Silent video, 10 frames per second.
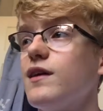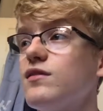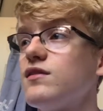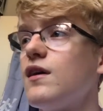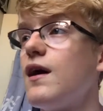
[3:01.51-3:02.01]

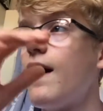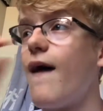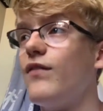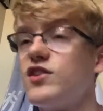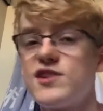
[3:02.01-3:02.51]
this.
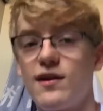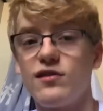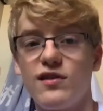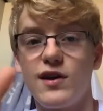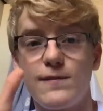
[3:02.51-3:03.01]
And this
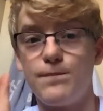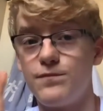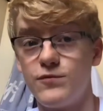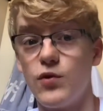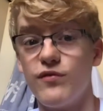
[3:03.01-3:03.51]
channel's like
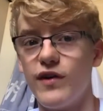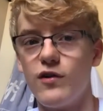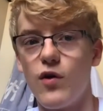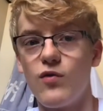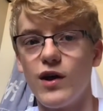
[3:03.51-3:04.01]
doing
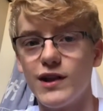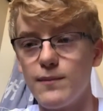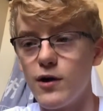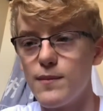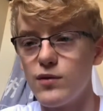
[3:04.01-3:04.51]
very, very well at
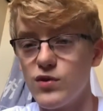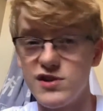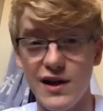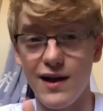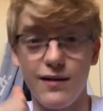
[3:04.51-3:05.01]
the moment,
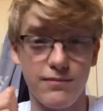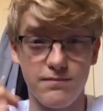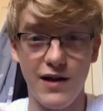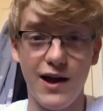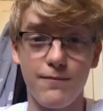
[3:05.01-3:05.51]
which
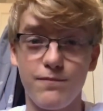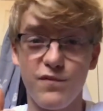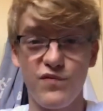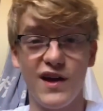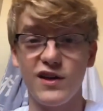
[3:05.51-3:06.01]
I
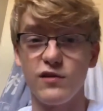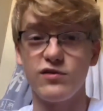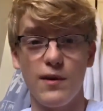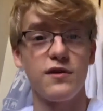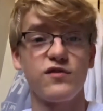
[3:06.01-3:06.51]
thank you
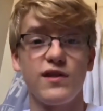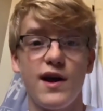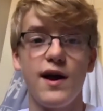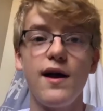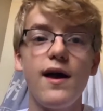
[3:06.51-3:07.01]
so much for
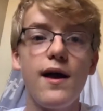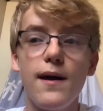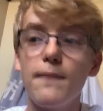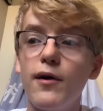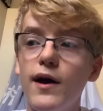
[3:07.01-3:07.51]
that.
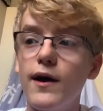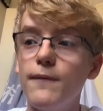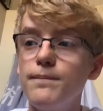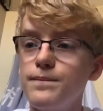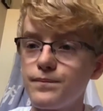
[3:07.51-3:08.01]
But
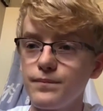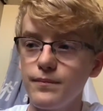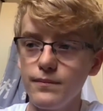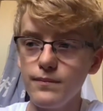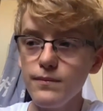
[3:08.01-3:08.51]

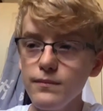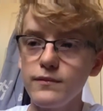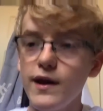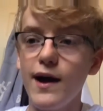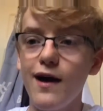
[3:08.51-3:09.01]

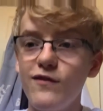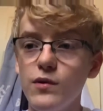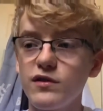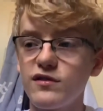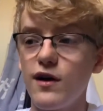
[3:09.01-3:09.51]
yeah, I really
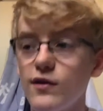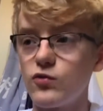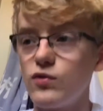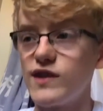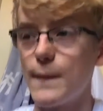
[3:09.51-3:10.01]
want to start
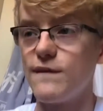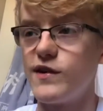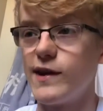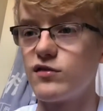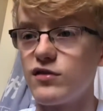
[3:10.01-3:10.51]
doing gaming
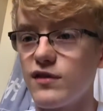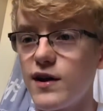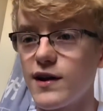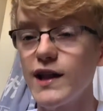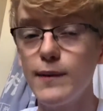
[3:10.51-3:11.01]
videos because
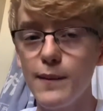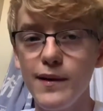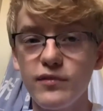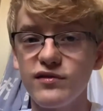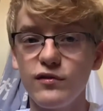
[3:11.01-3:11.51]
like at the
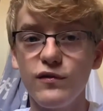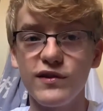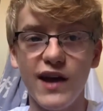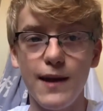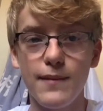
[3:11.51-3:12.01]
moment I'm just
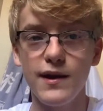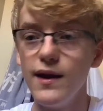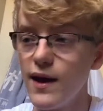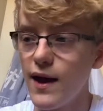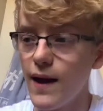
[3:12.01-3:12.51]
loving gaming,
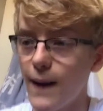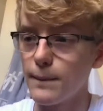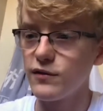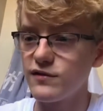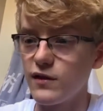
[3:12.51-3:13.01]

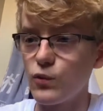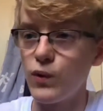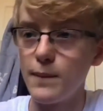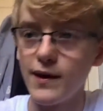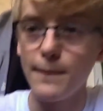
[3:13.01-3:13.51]
and plus the
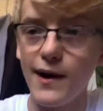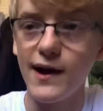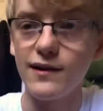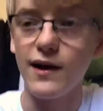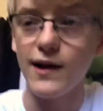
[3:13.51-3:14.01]
equipment I'm
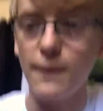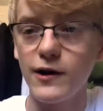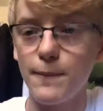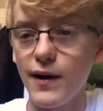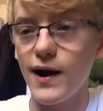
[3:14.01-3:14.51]
buying, like I'm
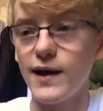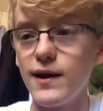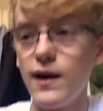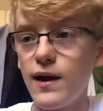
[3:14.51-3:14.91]
going to buy